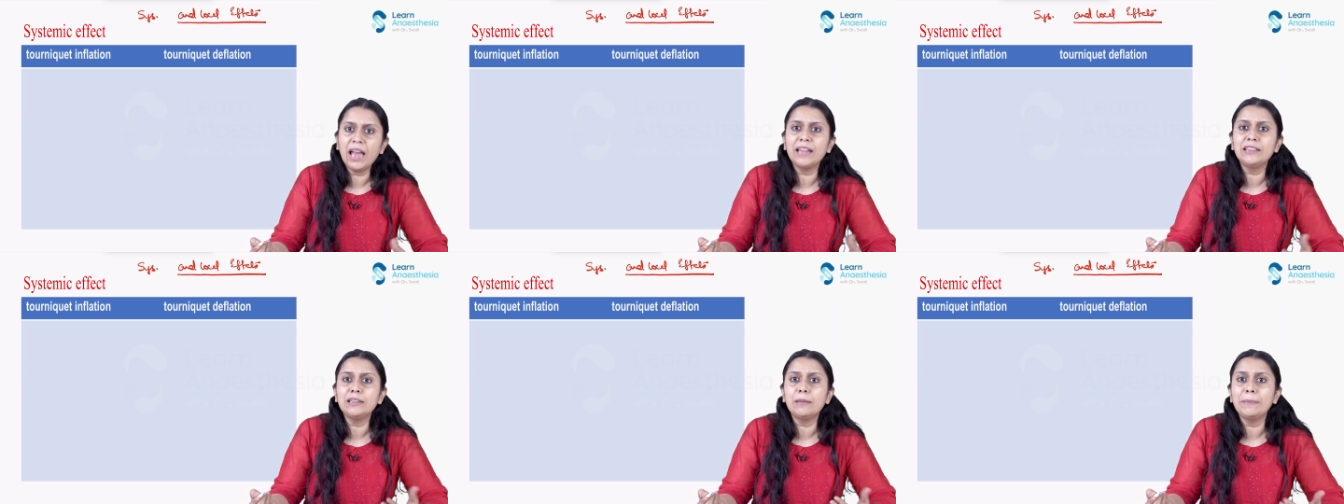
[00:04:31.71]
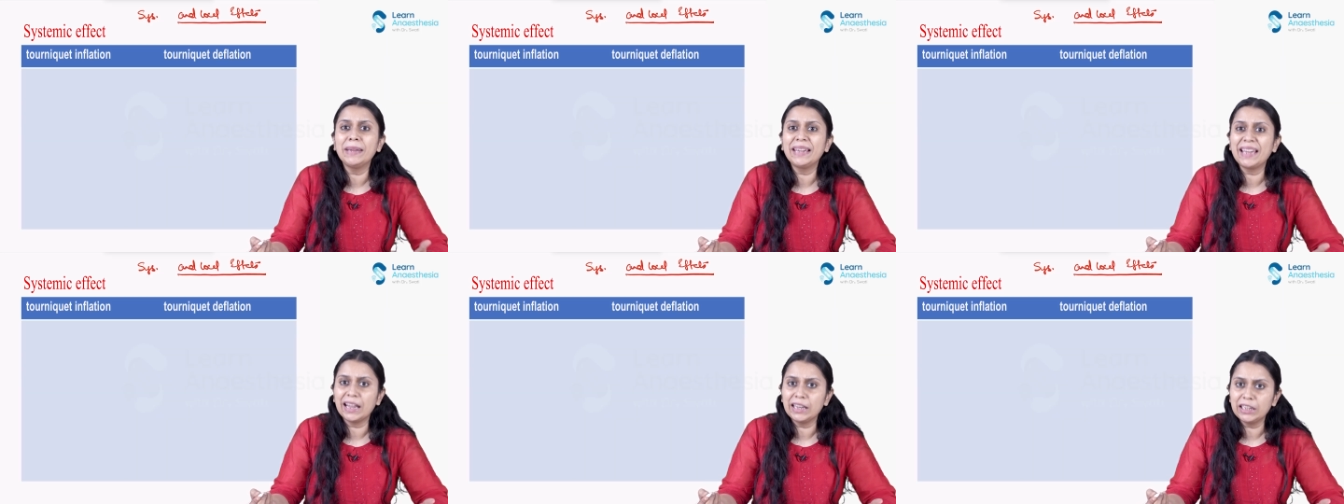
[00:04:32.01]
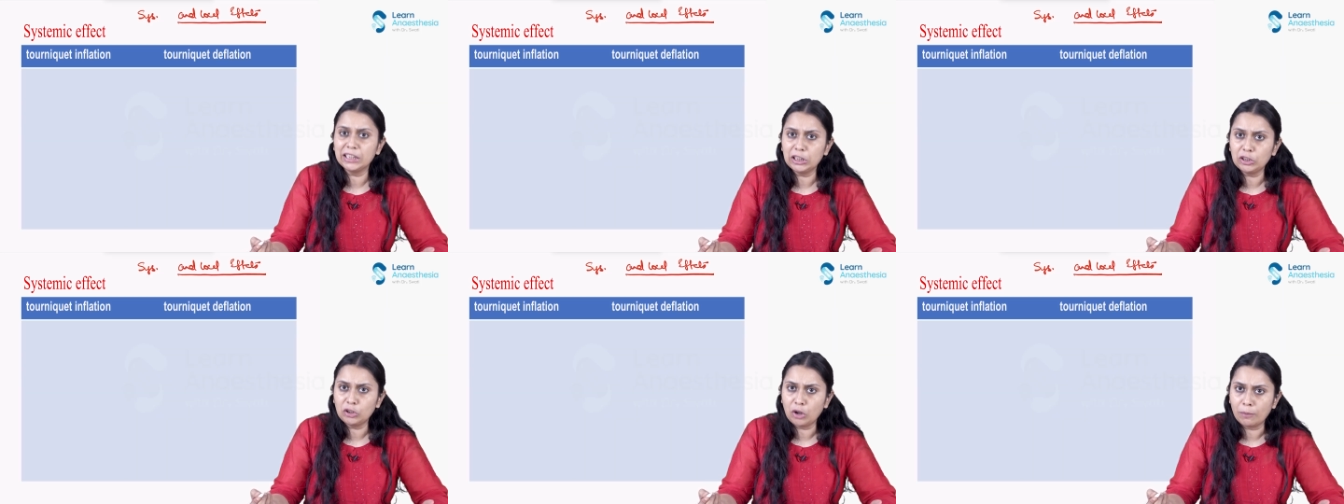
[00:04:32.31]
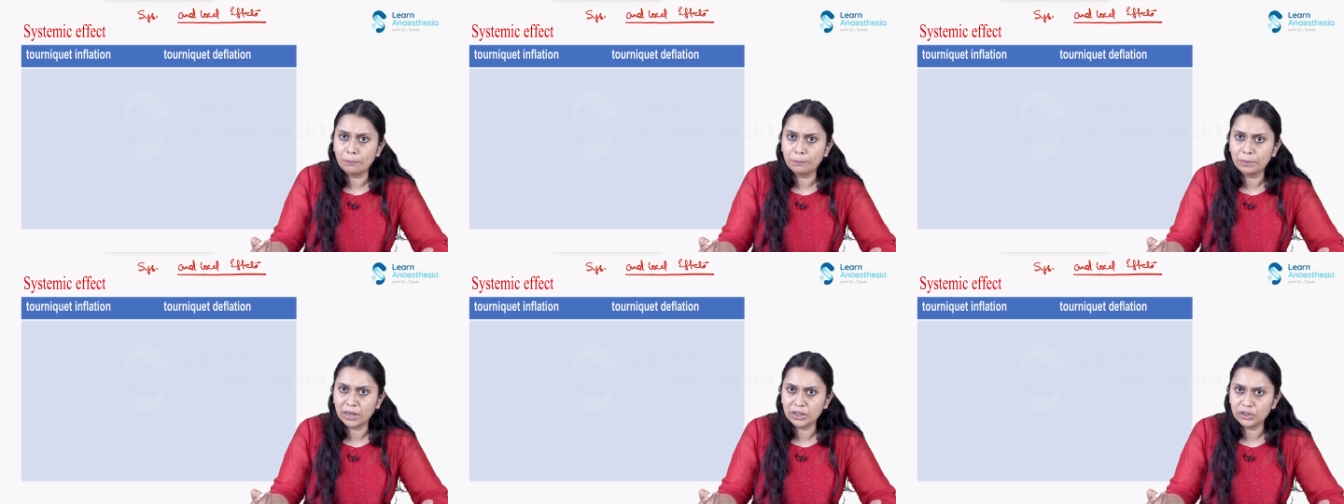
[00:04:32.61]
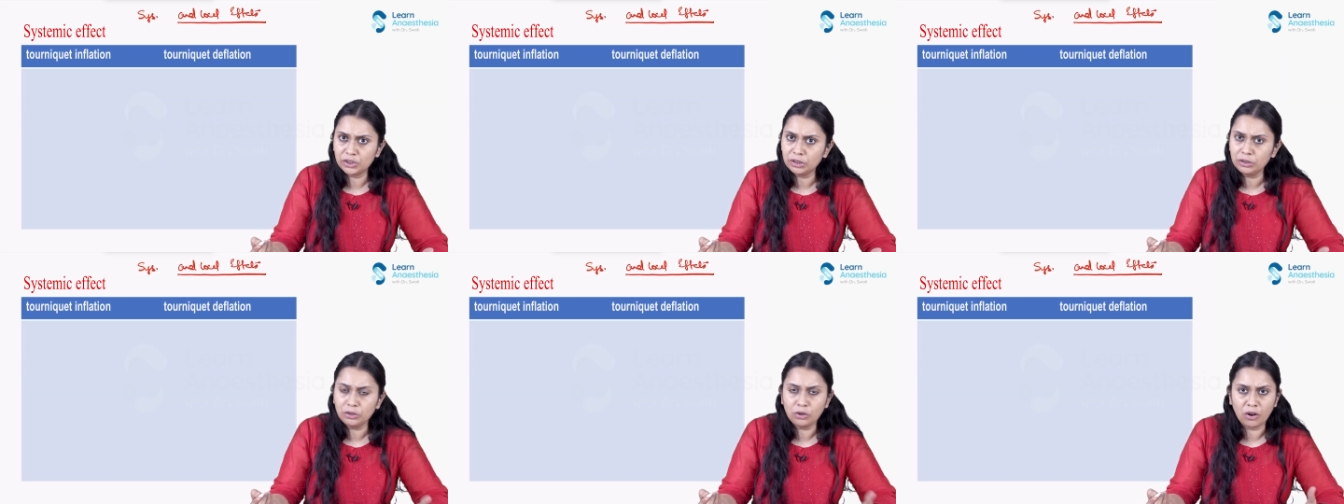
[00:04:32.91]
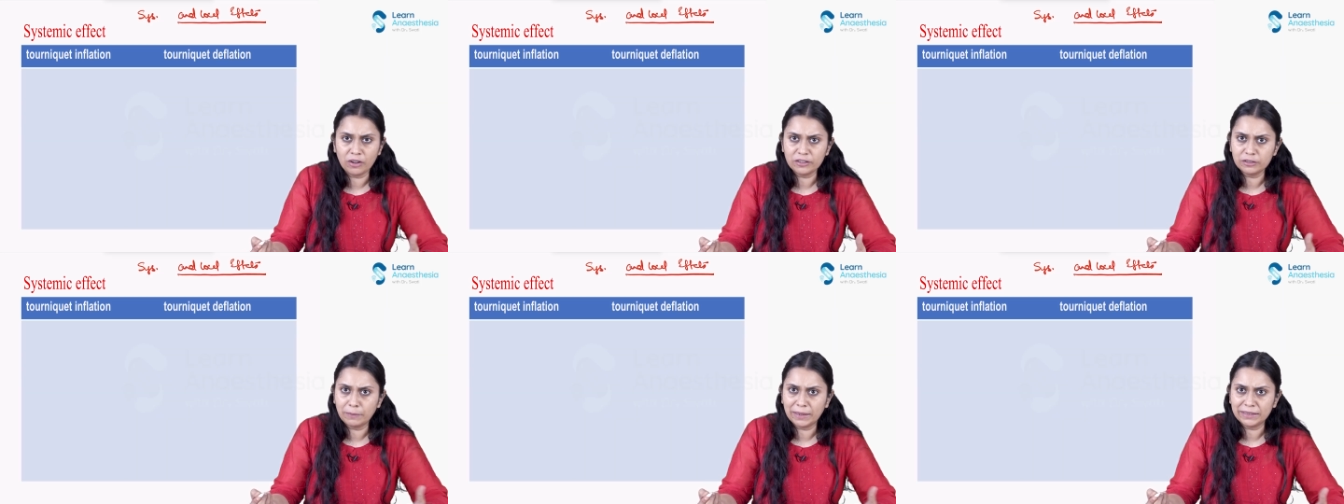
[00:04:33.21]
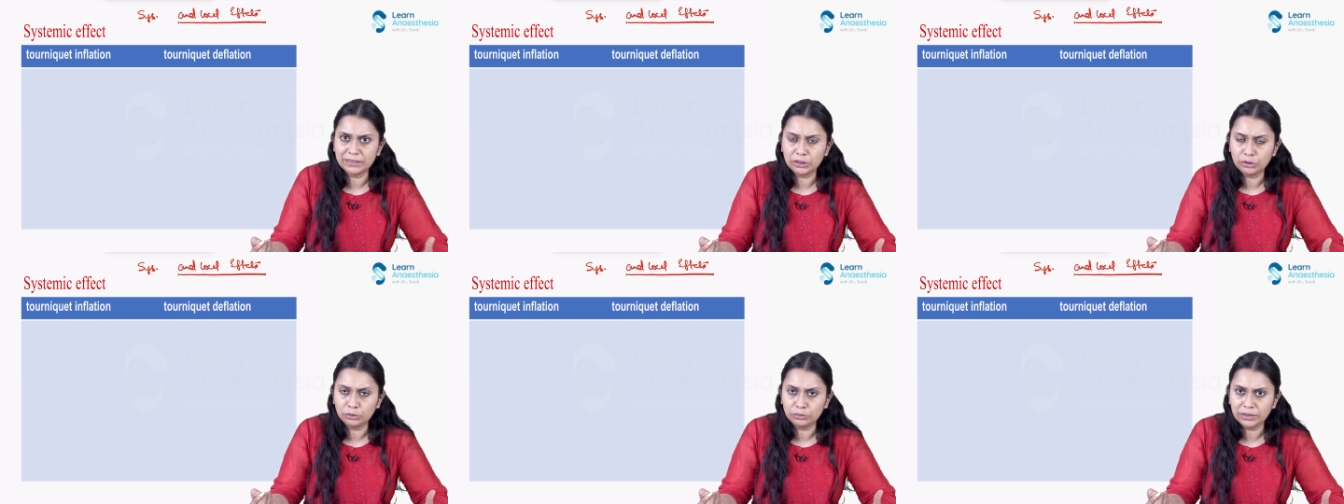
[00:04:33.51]
and the mechanical compression caused by
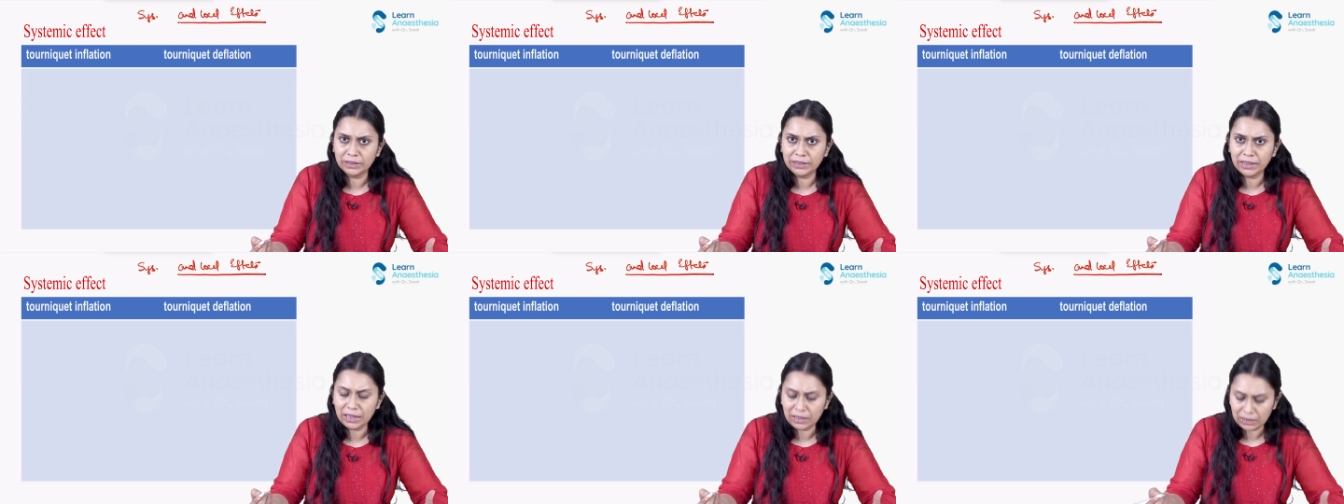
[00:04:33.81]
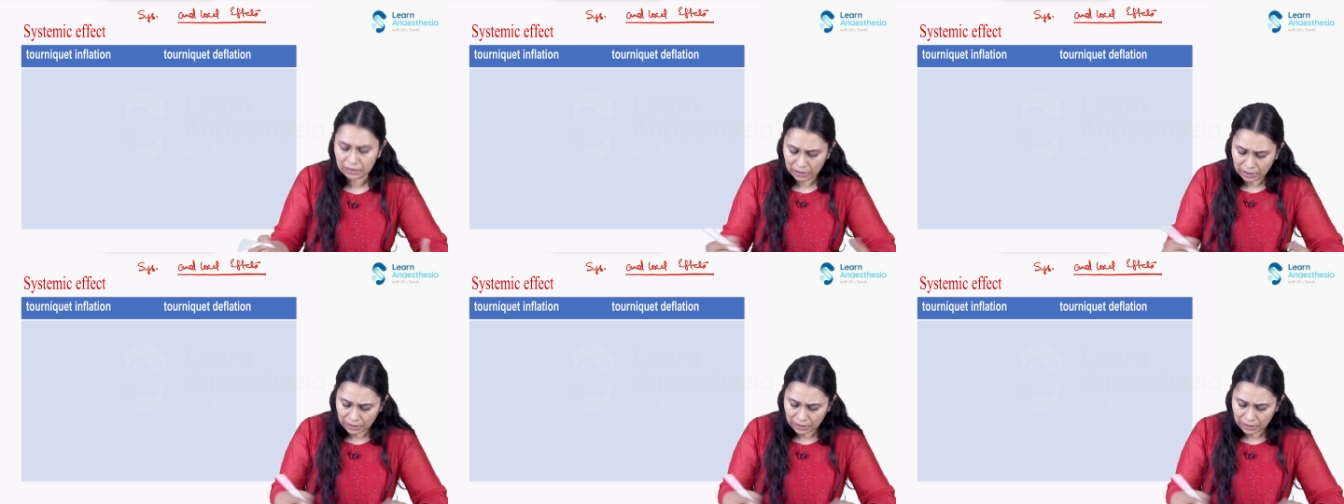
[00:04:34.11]
the tourniquet,